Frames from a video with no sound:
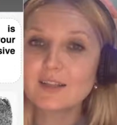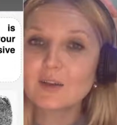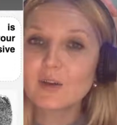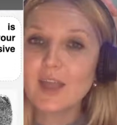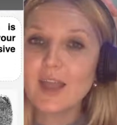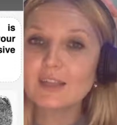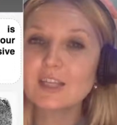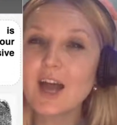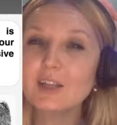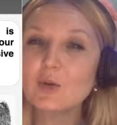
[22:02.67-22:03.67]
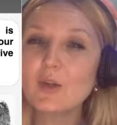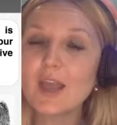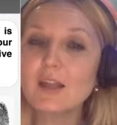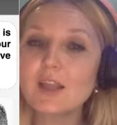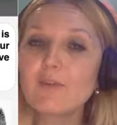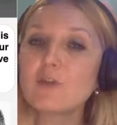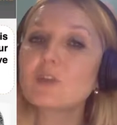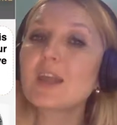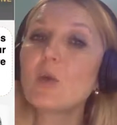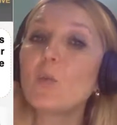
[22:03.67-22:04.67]
Okay, Tan Guyen. If you
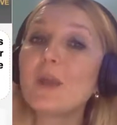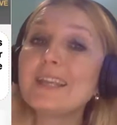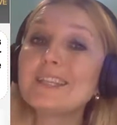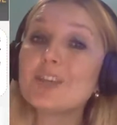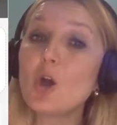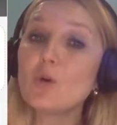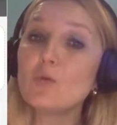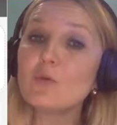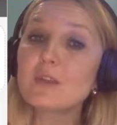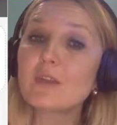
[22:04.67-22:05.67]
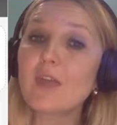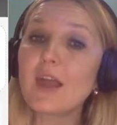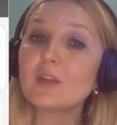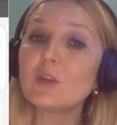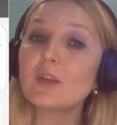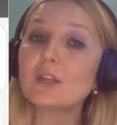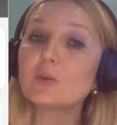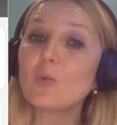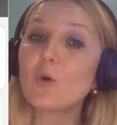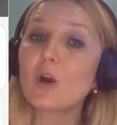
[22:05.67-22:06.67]
say windows, then you need
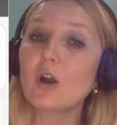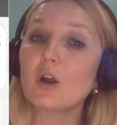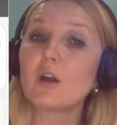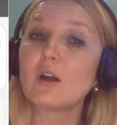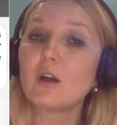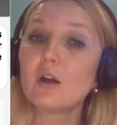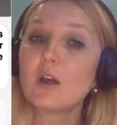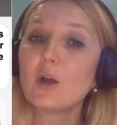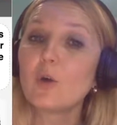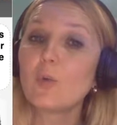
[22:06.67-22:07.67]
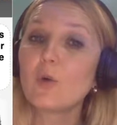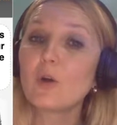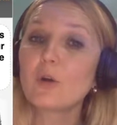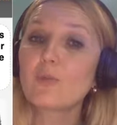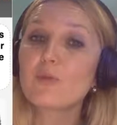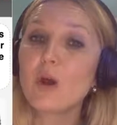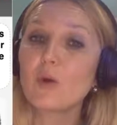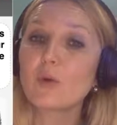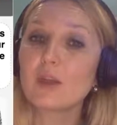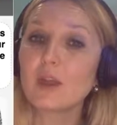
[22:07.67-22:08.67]
were
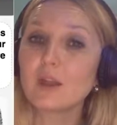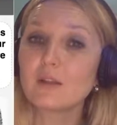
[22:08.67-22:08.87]
broken.